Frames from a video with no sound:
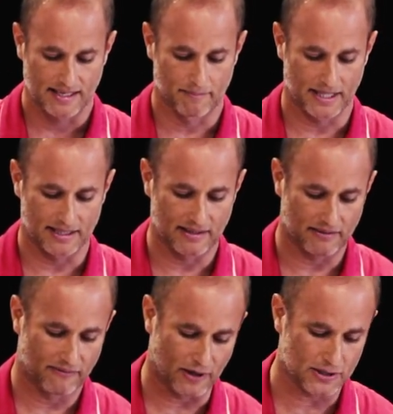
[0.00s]
But
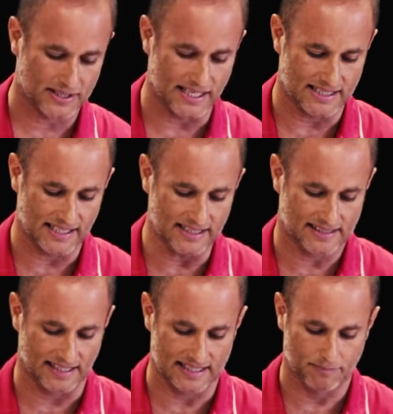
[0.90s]
verse 18
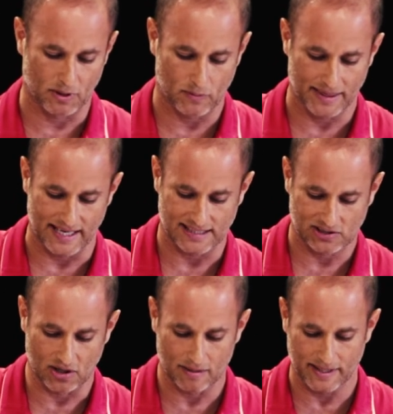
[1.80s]
says, "But when they
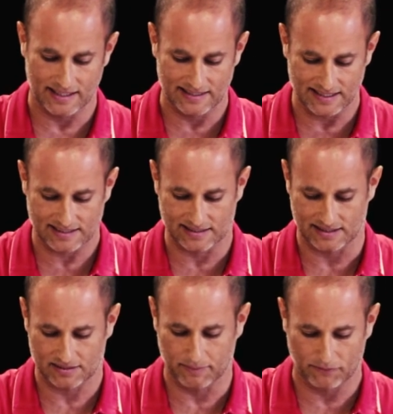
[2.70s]
saw him in a
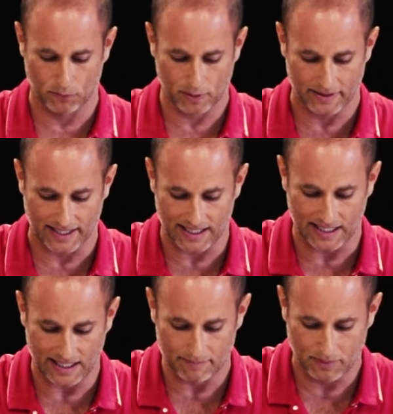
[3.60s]
distance before
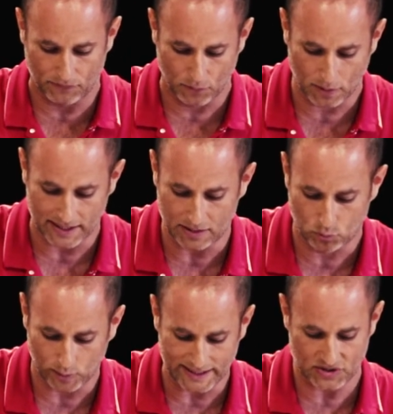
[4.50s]
he
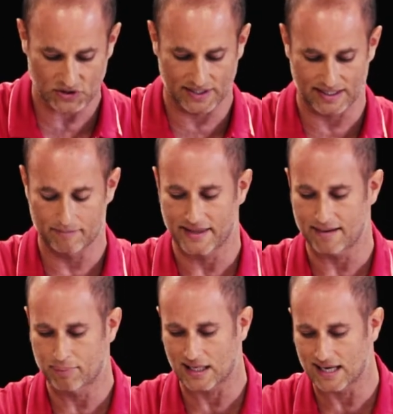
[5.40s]
reached them,
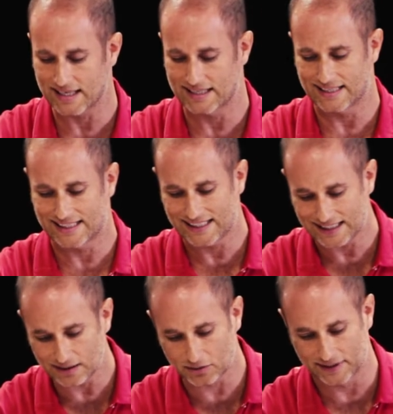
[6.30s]
they plotted to
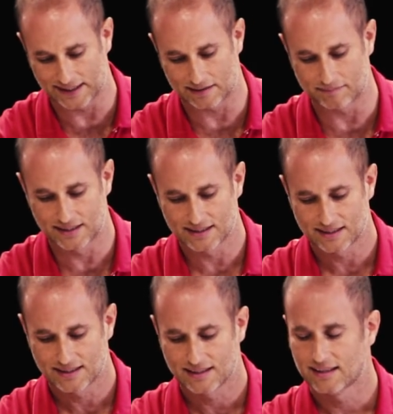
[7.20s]
kill him."
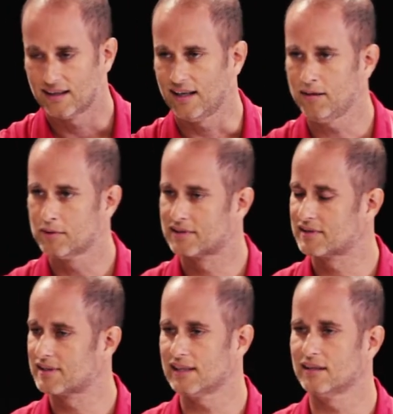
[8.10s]
He was
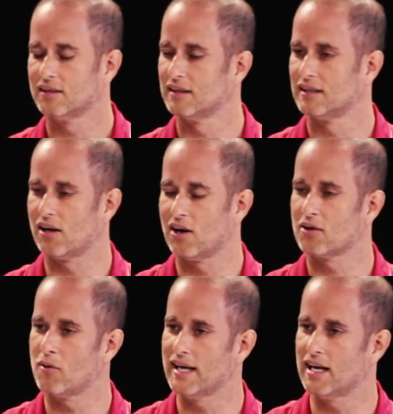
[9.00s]
still a
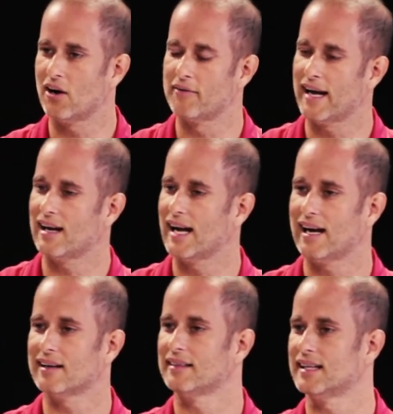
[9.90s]
long way off.
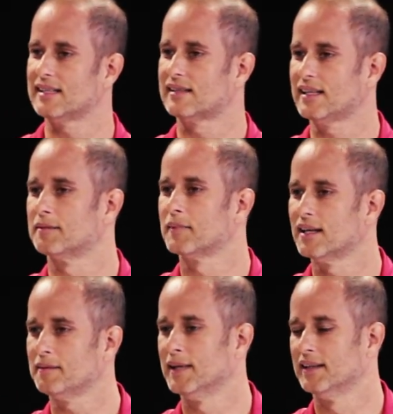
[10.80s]
How did they see him
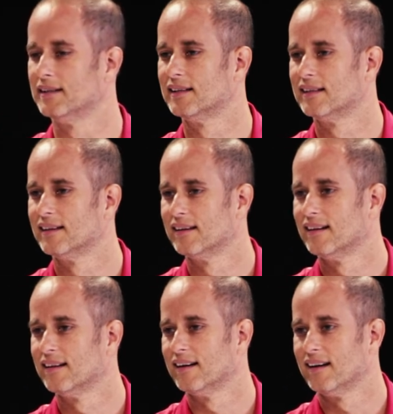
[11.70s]
coming?
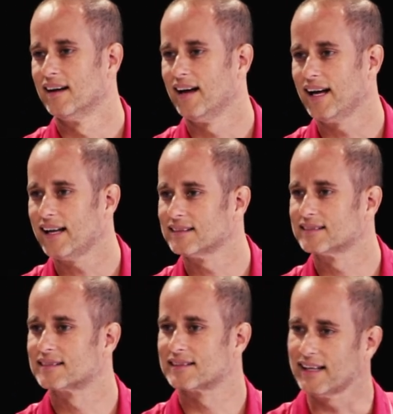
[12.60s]

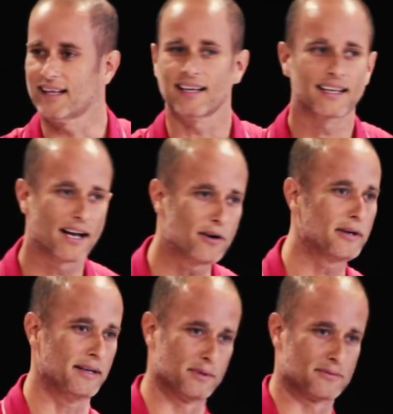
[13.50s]
That stinking
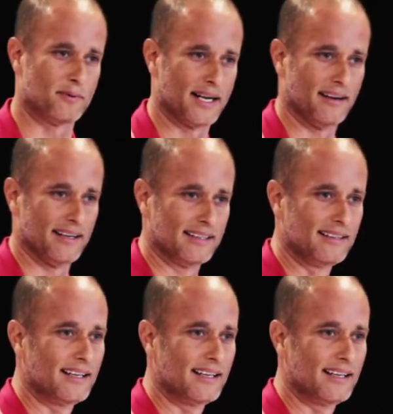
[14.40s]
coat he was wearing.